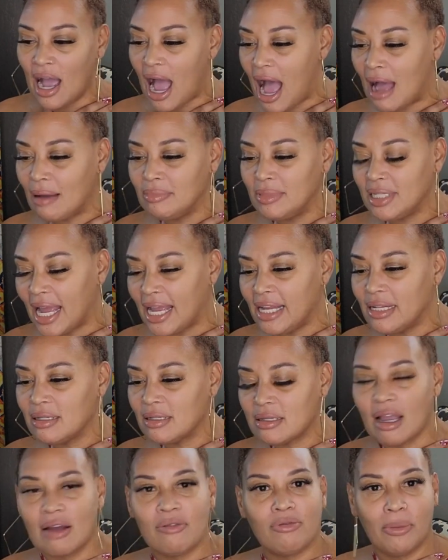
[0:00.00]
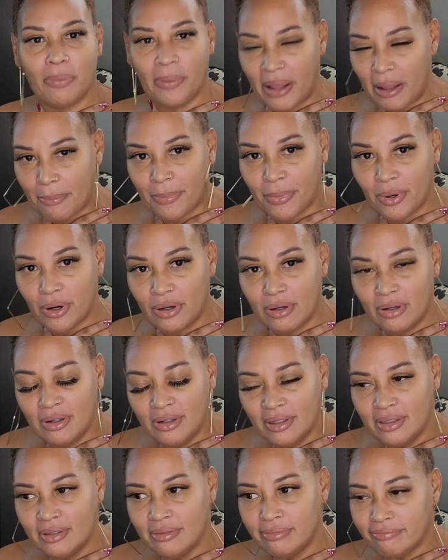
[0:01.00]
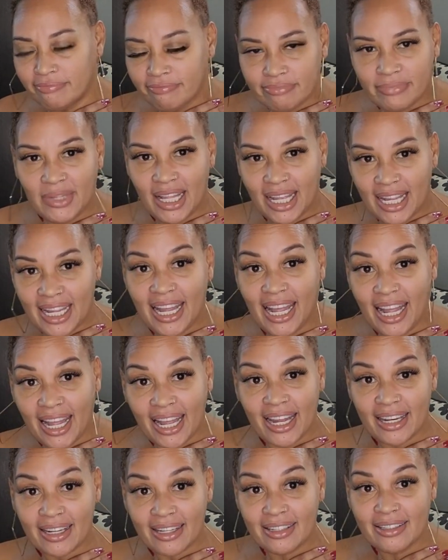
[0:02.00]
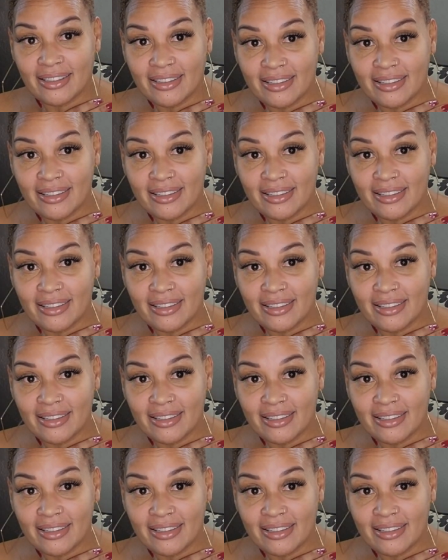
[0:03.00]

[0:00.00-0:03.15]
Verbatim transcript: I'm dating several people. The end.